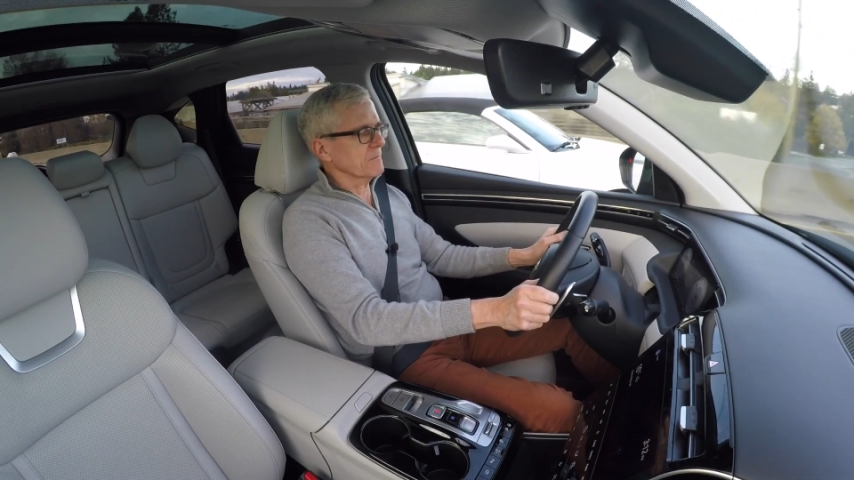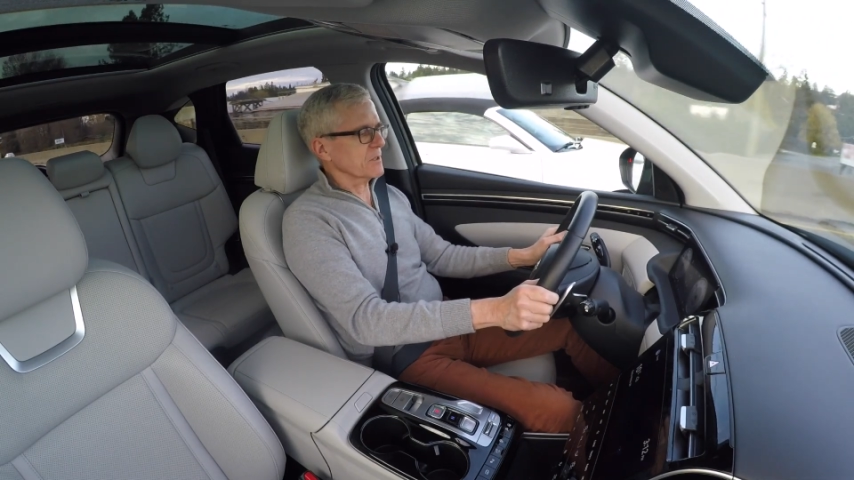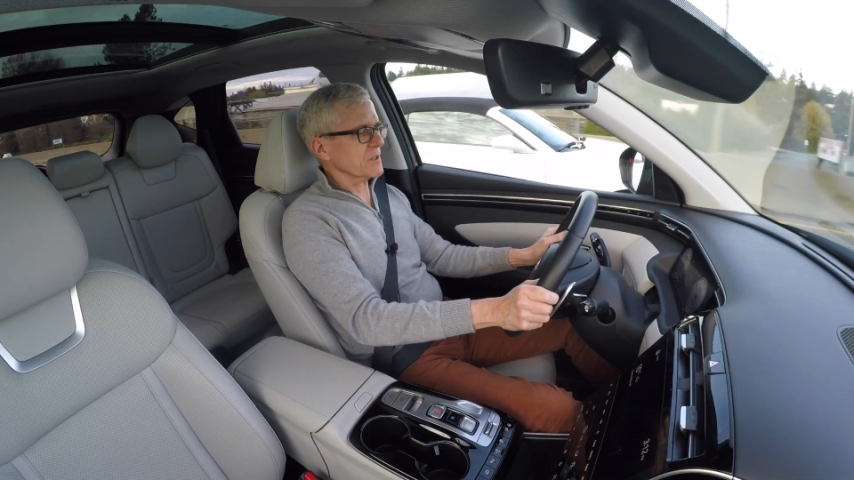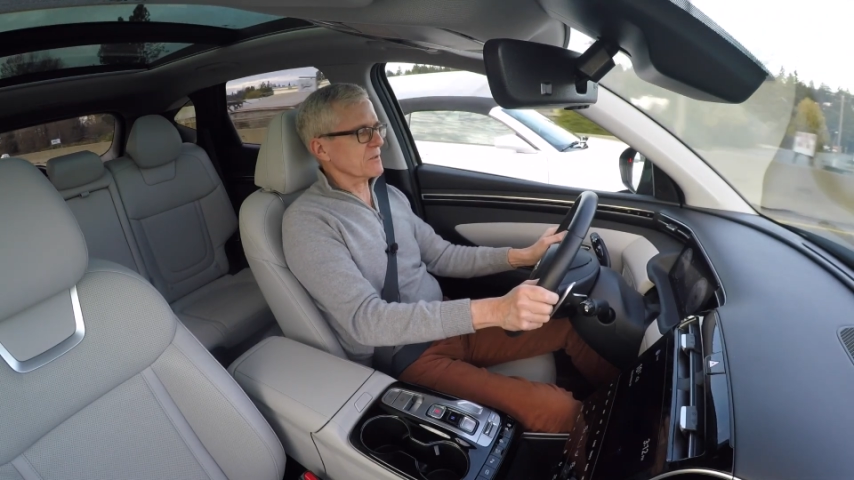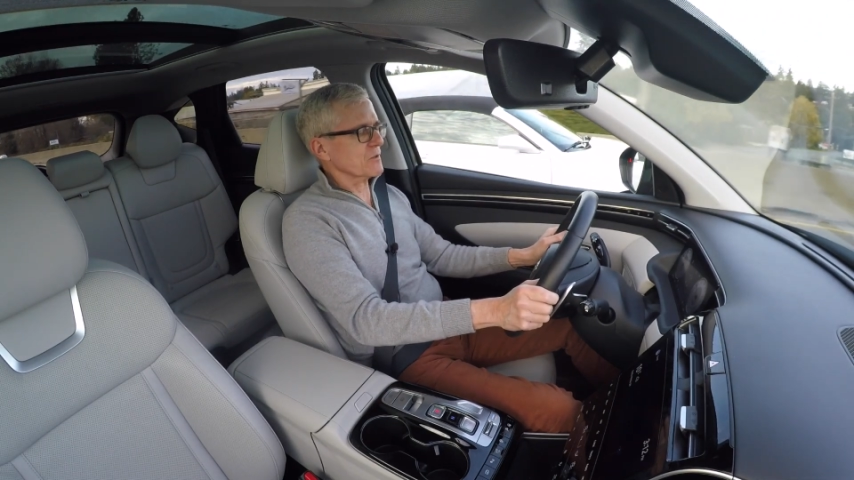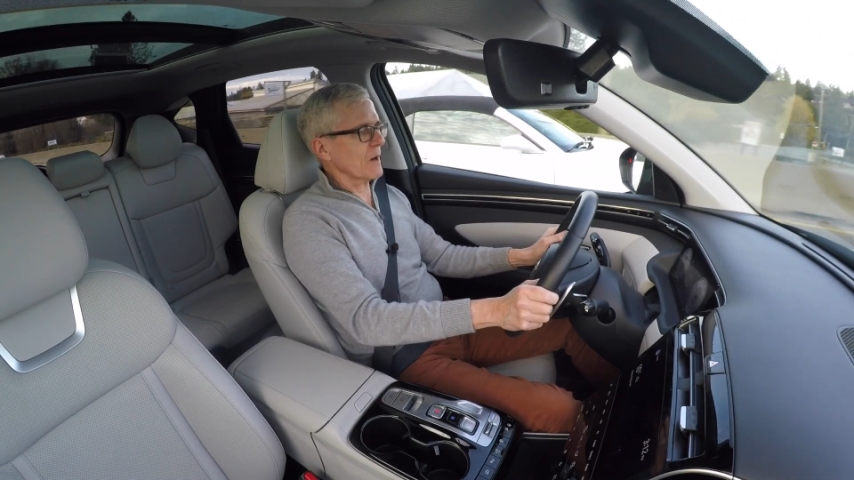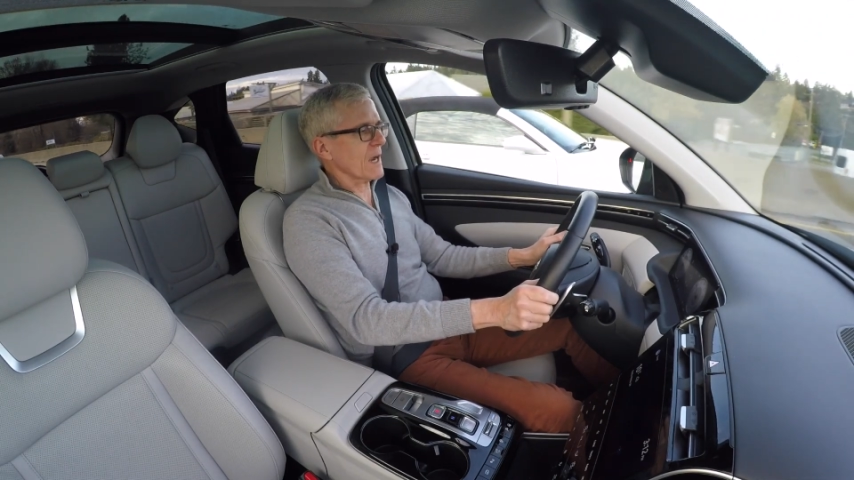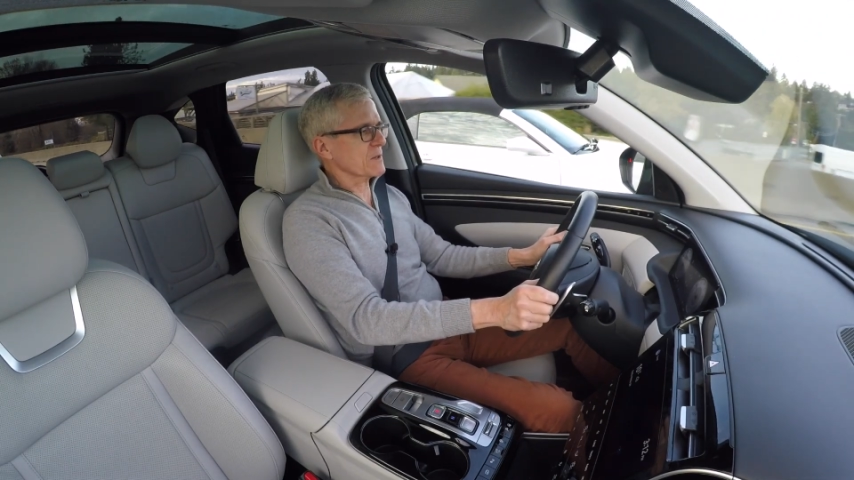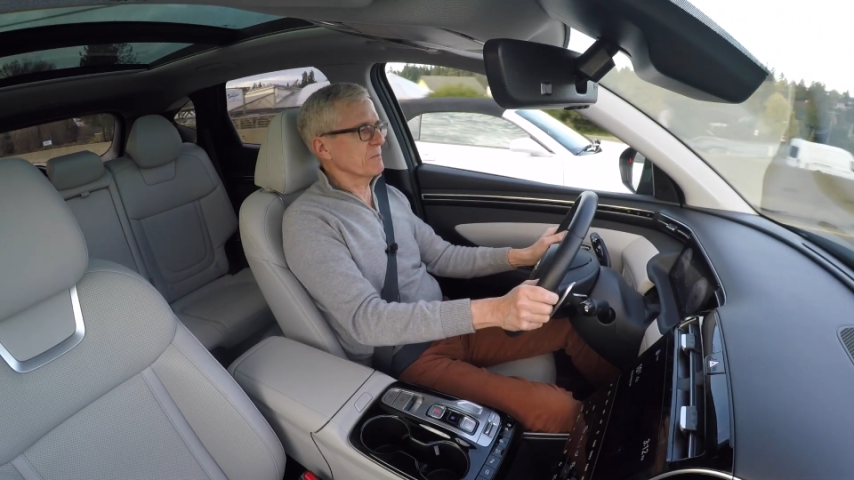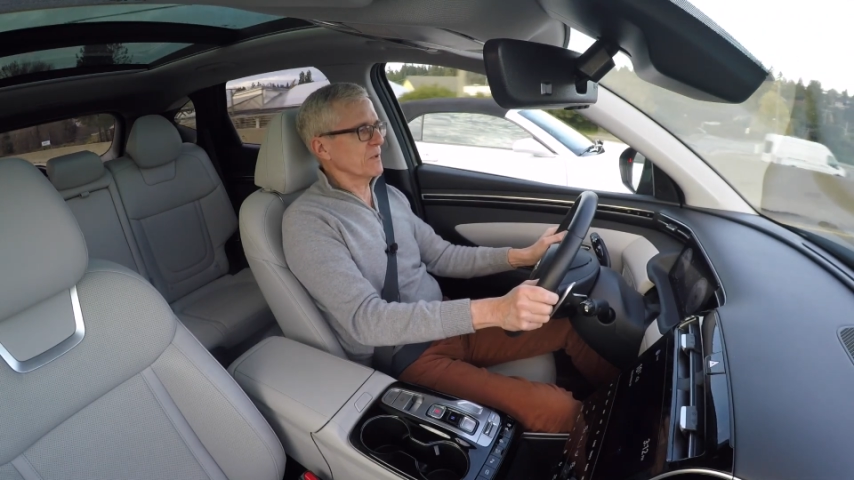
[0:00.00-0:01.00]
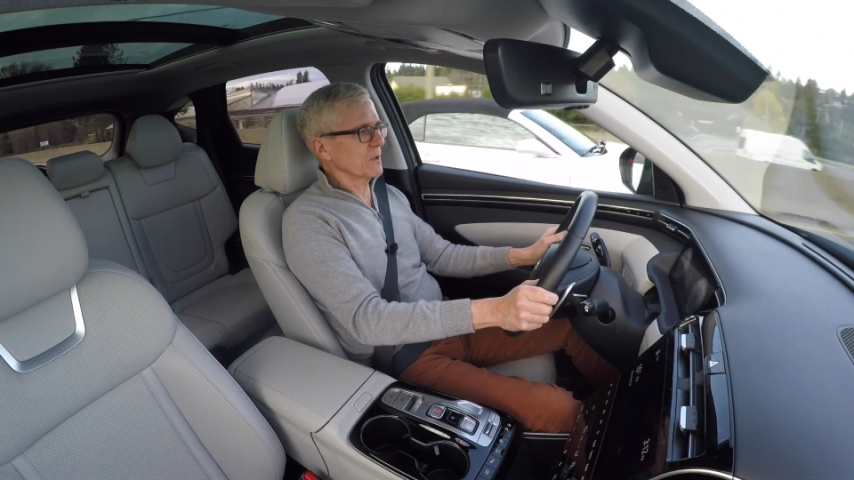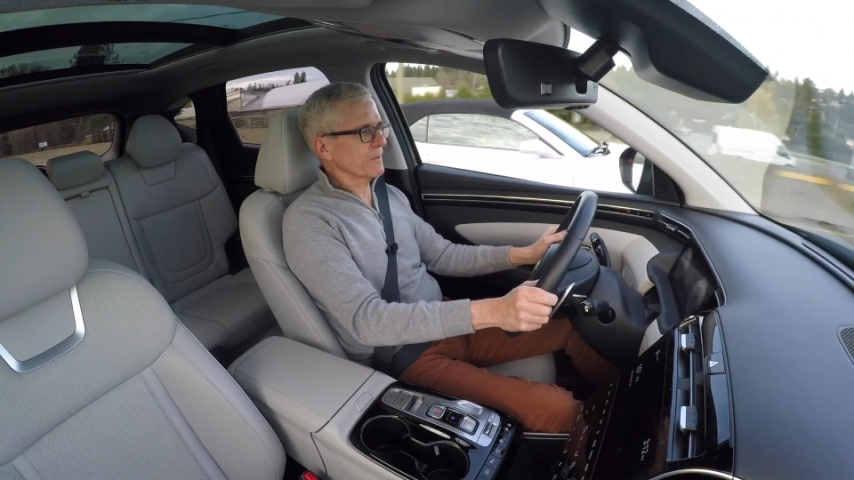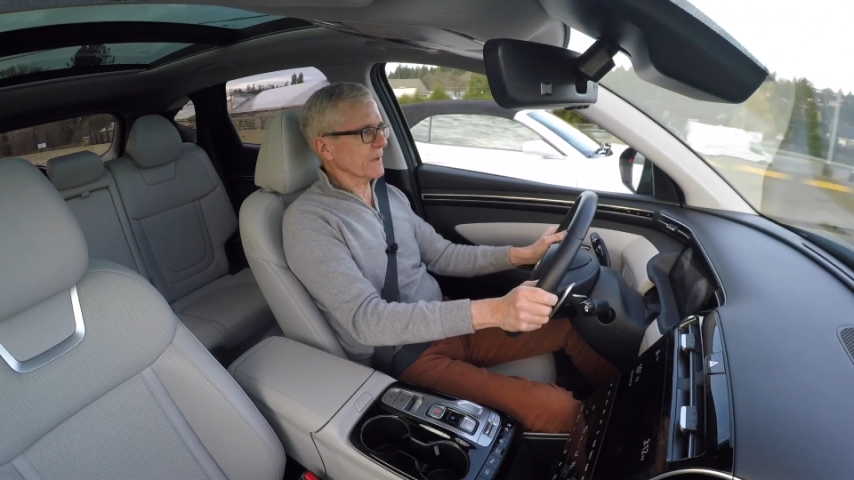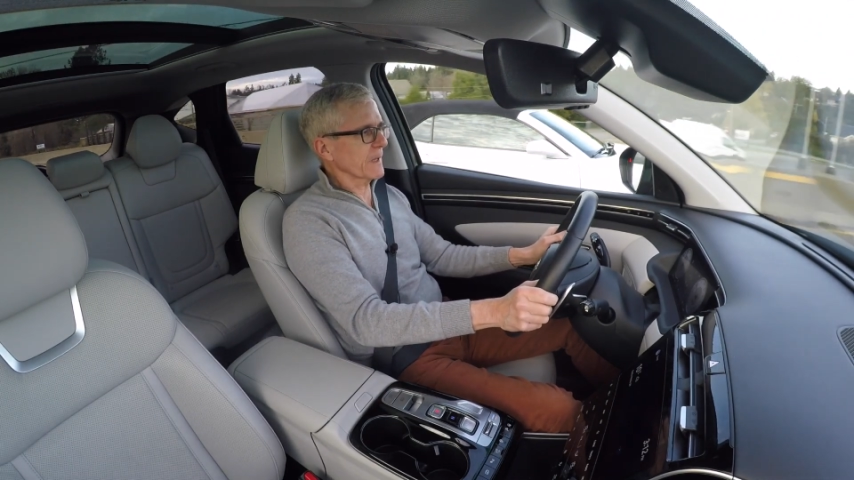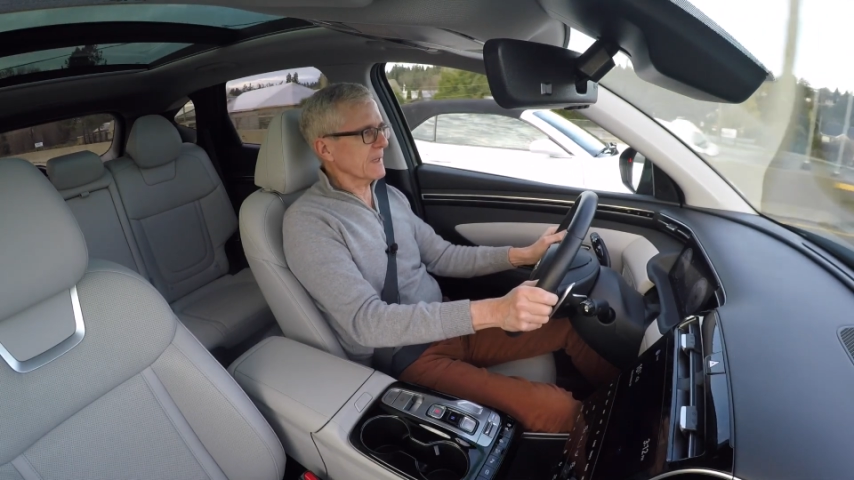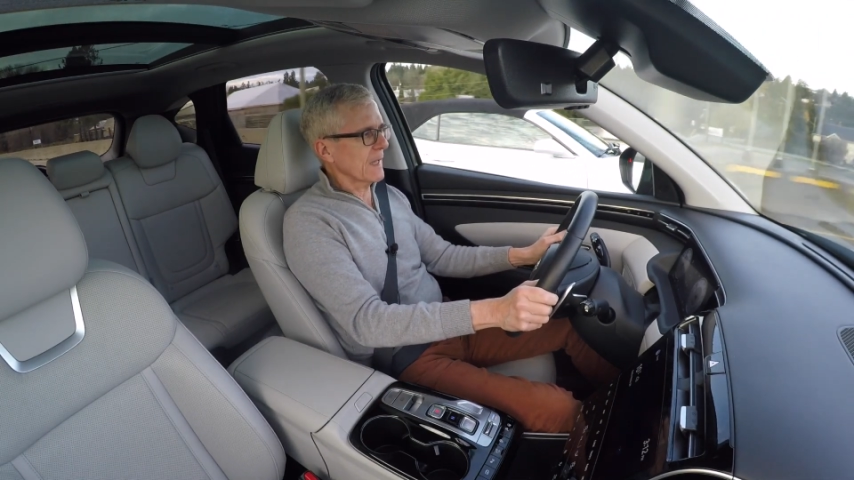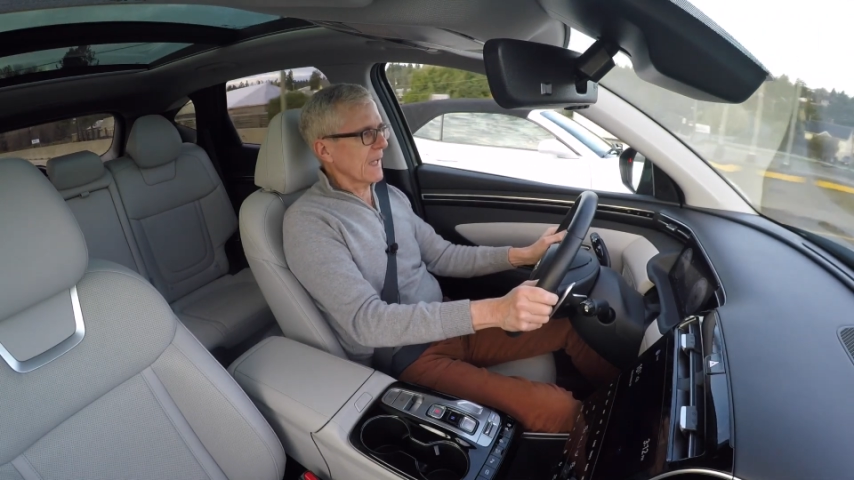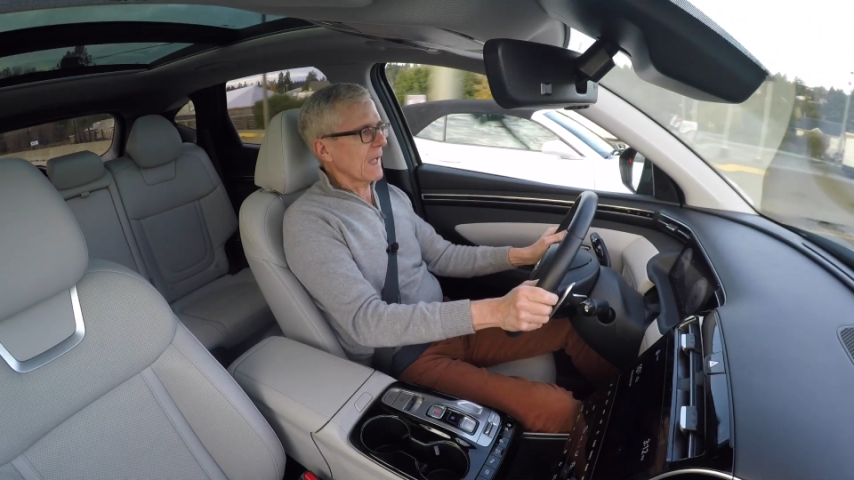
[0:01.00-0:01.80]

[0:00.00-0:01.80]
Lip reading: just tracks beautifully,